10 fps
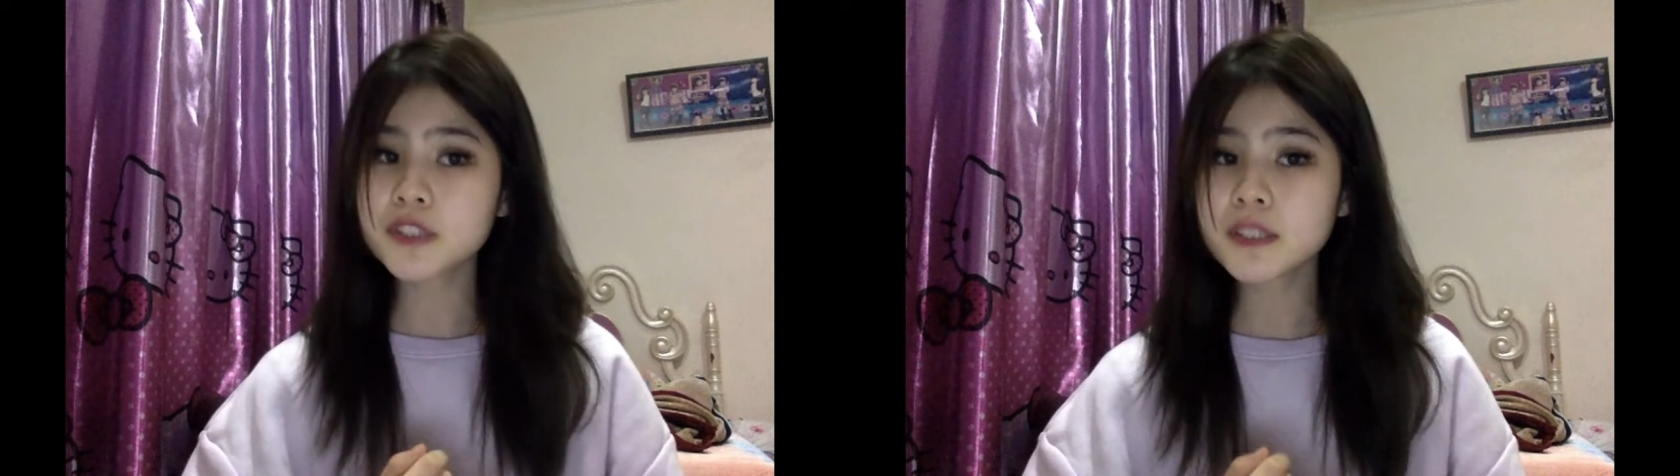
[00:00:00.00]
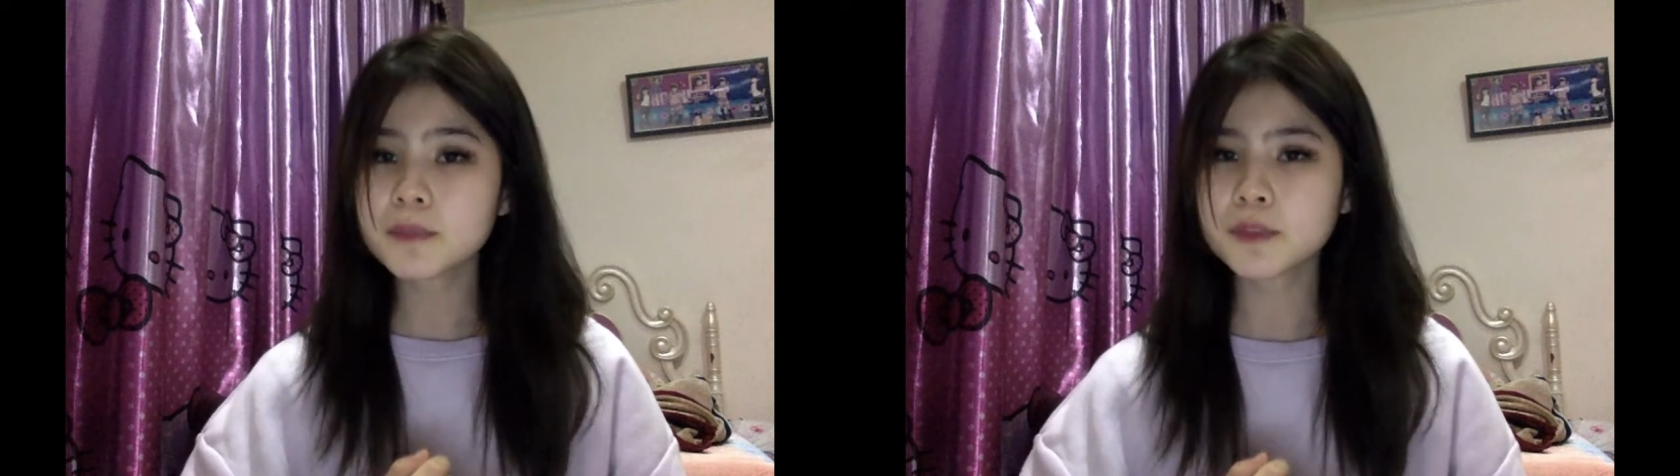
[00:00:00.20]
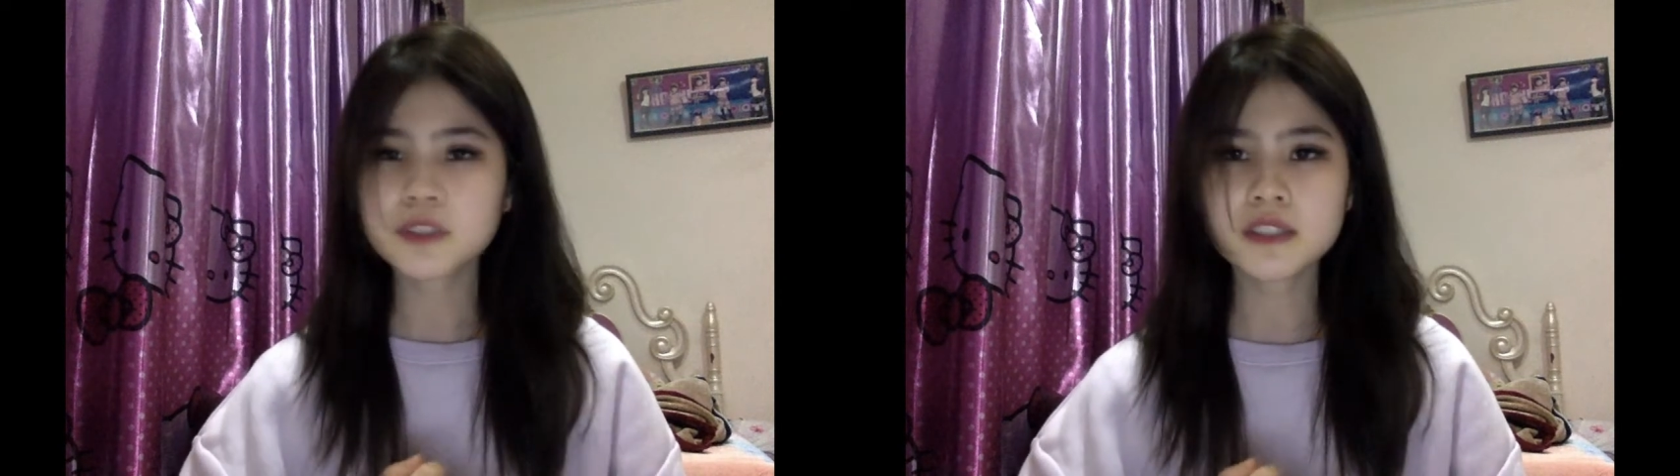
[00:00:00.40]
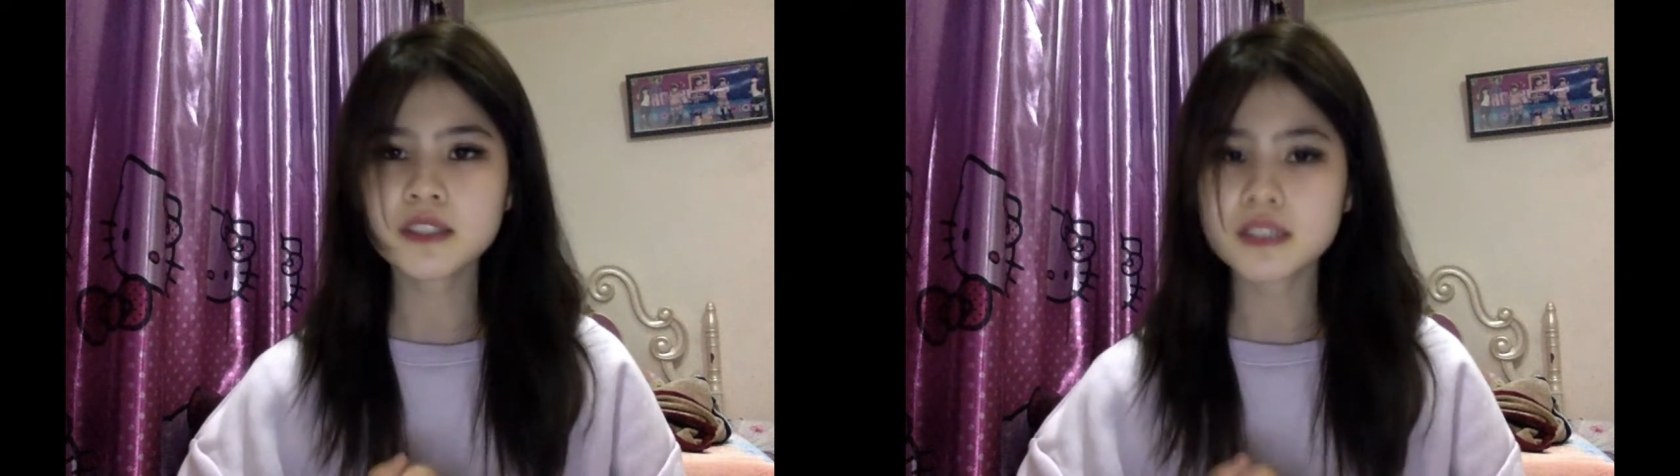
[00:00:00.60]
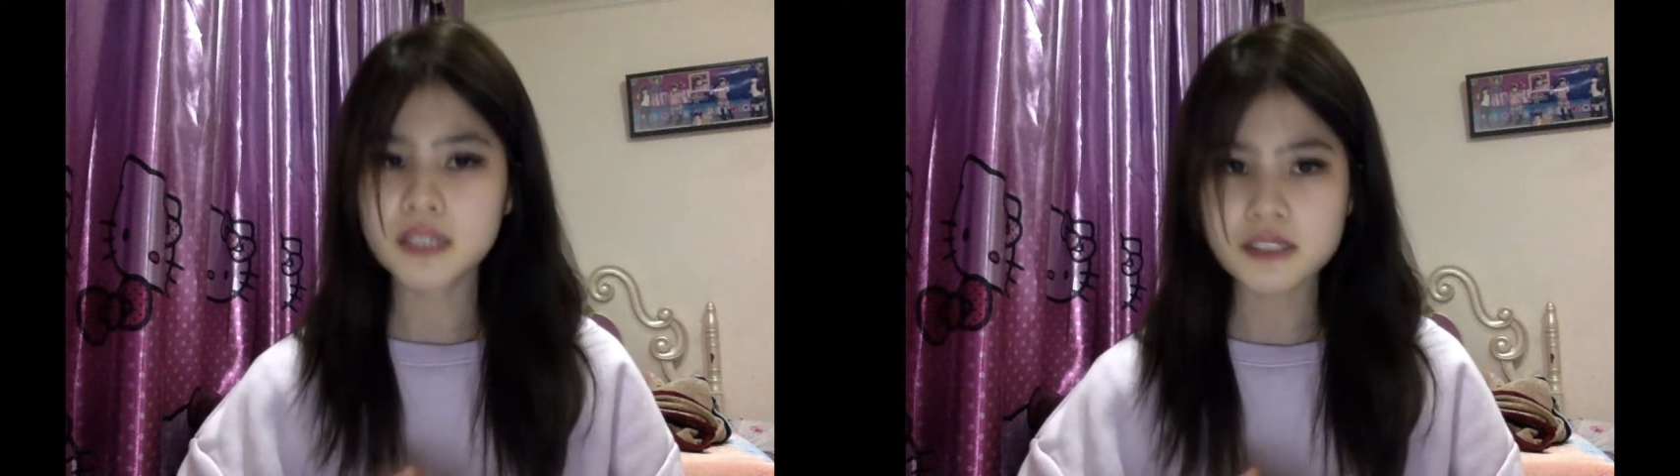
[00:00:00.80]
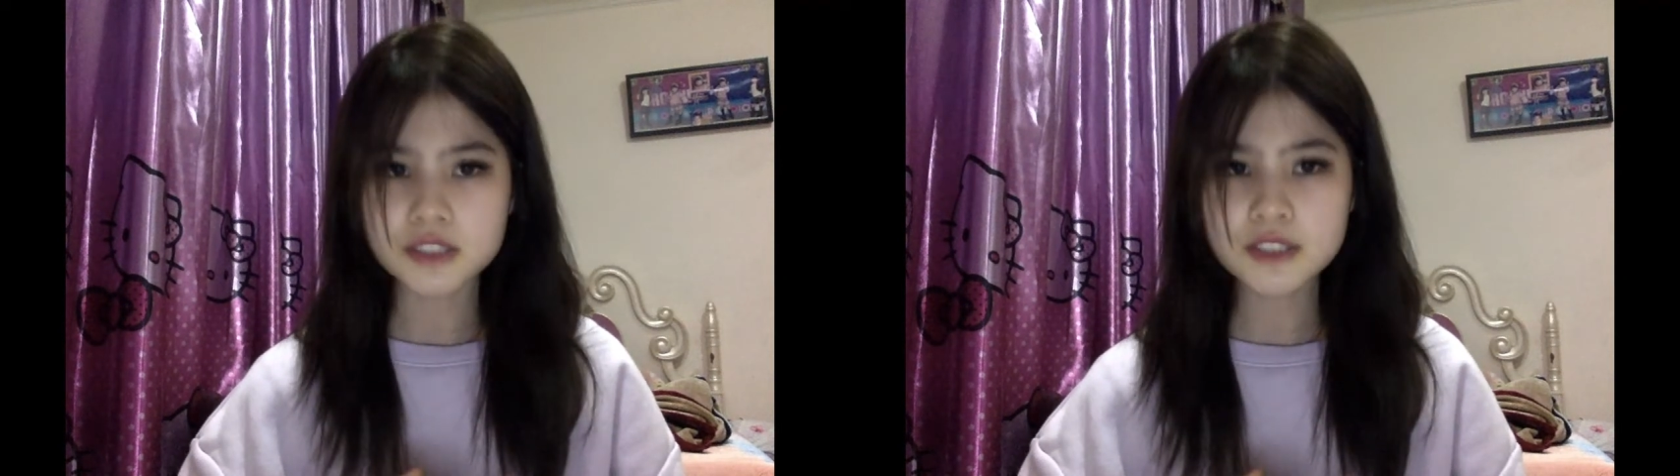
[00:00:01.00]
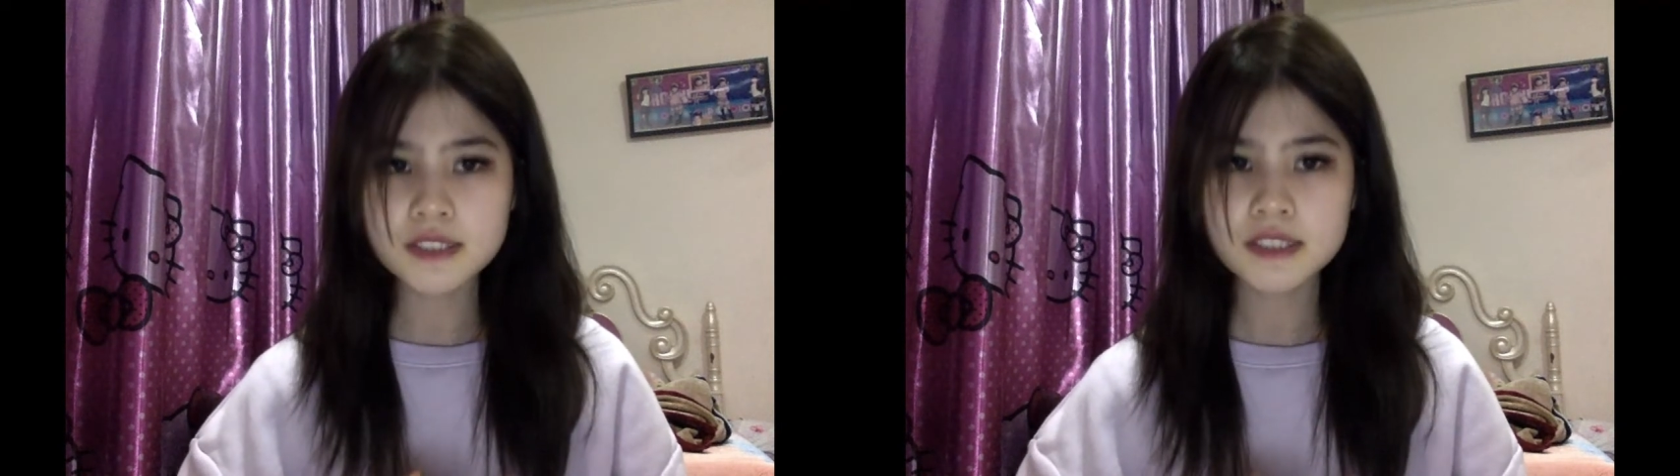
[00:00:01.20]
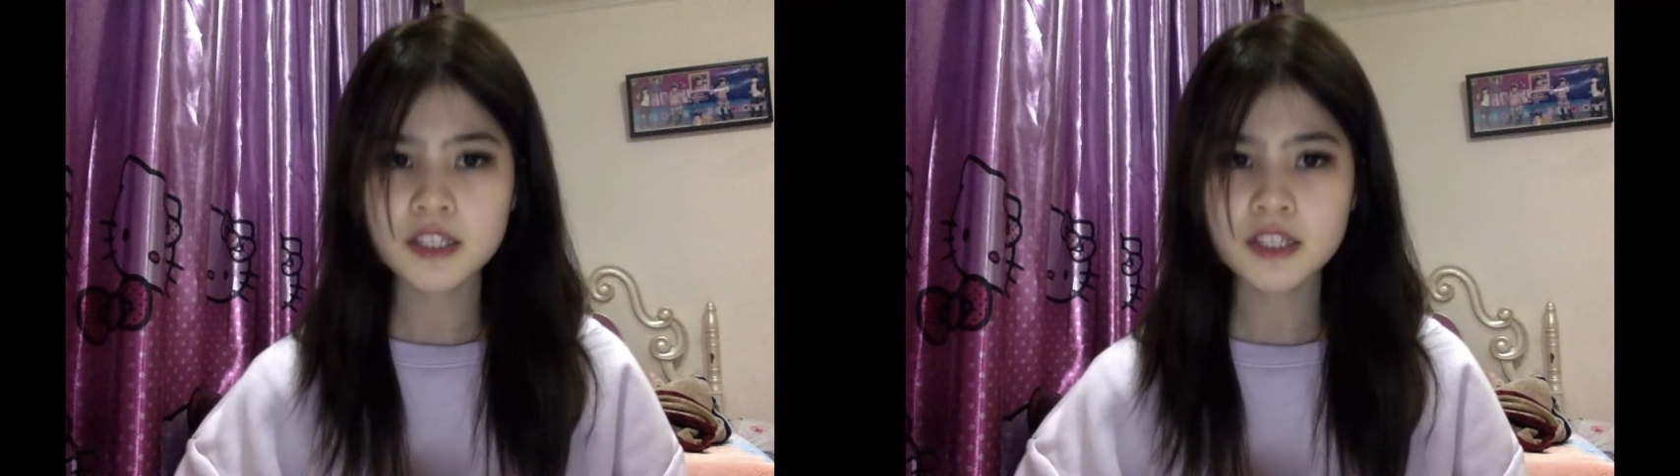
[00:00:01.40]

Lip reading: emotional intelligence